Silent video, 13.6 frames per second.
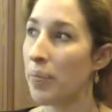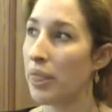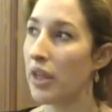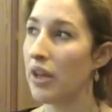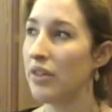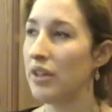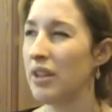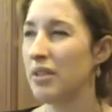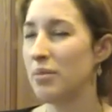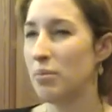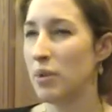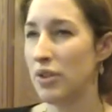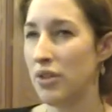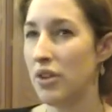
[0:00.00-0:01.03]
And then
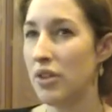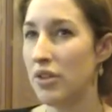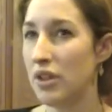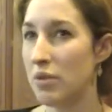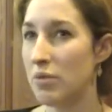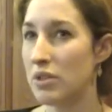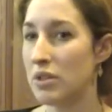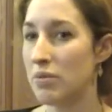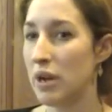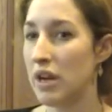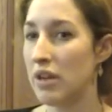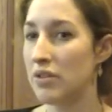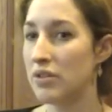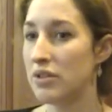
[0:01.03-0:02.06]
my third thing was
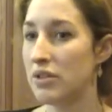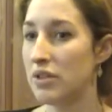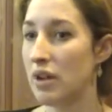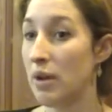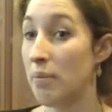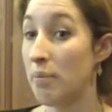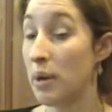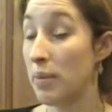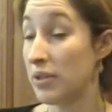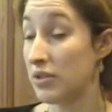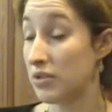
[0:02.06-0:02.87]
around public